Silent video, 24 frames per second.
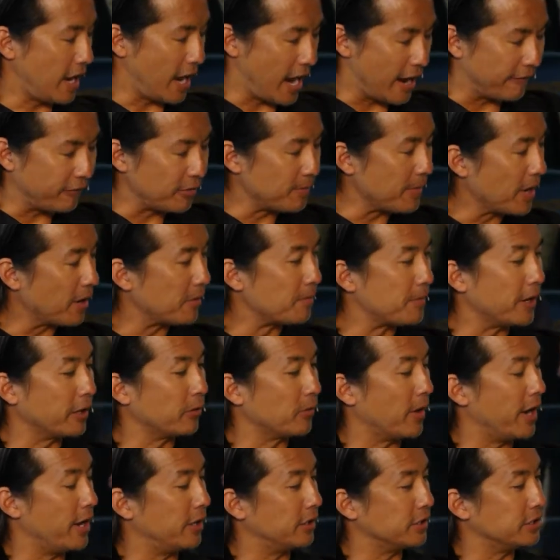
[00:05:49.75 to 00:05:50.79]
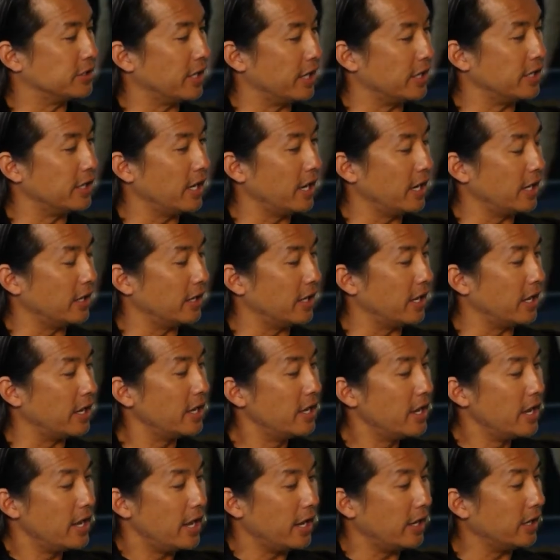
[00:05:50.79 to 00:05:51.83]
Avid mountain bike riders, yeah.
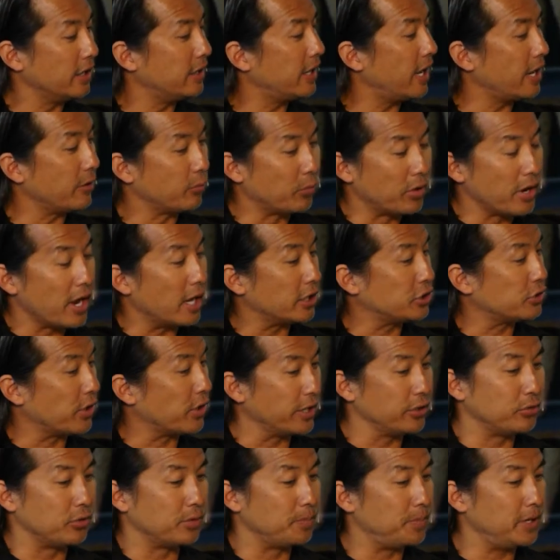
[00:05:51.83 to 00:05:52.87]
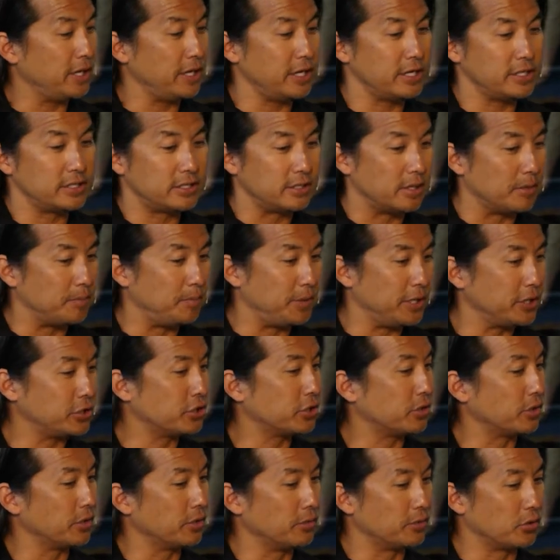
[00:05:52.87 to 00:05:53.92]
And again, we're not trying to appease the beach
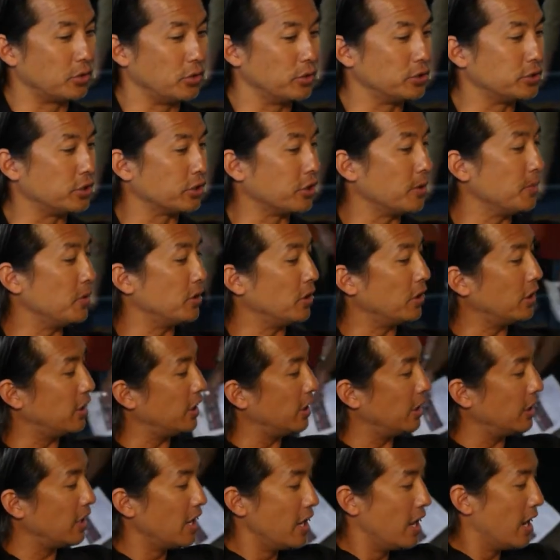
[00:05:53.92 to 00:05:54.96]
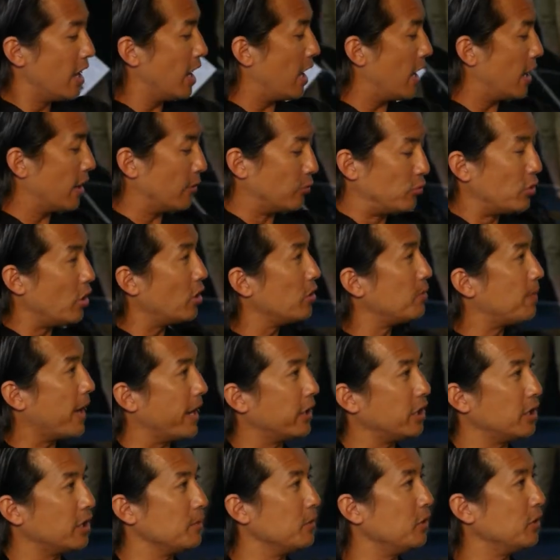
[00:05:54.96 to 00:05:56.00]
cruiser community, road
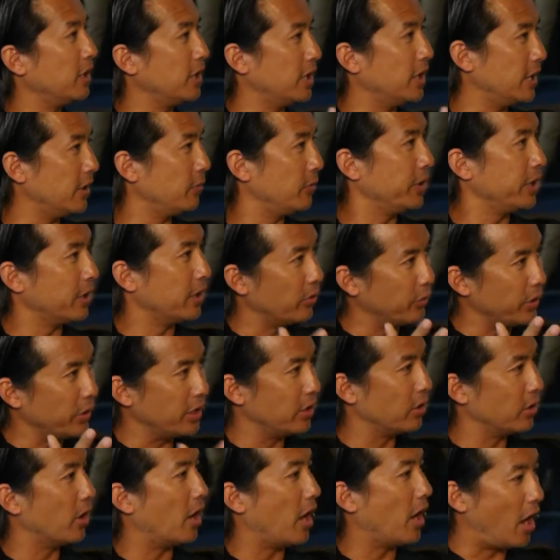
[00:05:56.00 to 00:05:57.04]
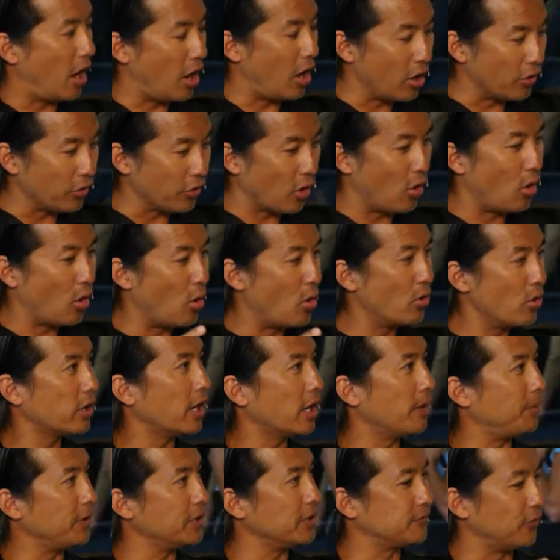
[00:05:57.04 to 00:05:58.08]
bike community. The whole
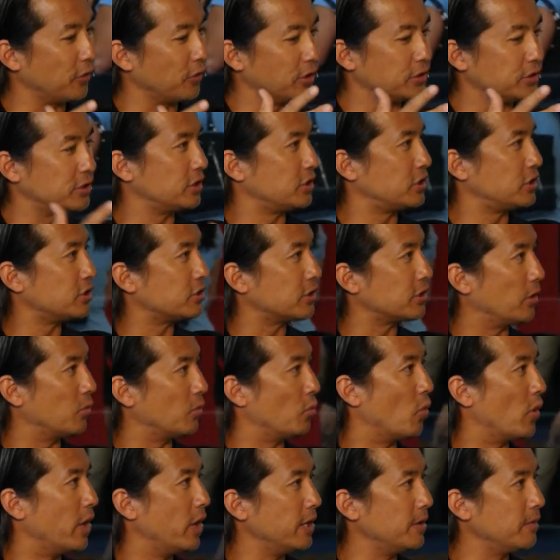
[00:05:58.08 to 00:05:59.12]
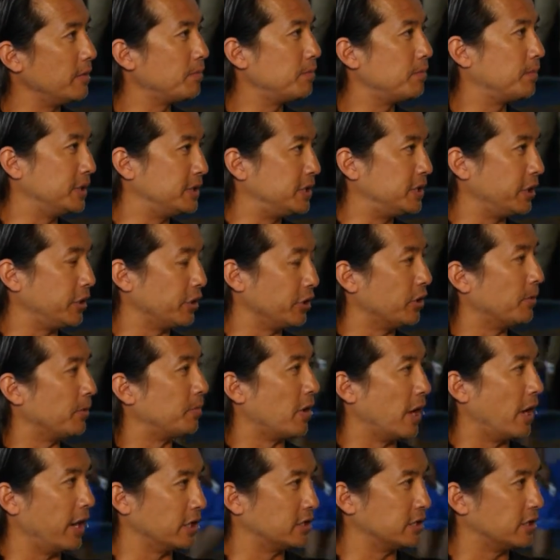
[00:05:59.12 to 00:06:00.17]
company's focus is just on one particular
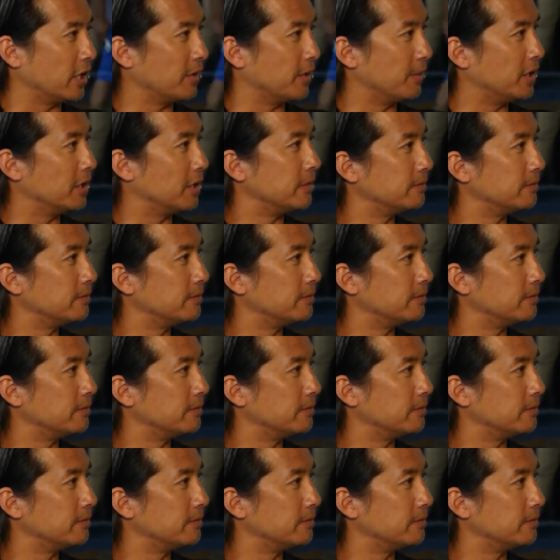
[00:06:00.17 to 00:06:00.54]
product segment.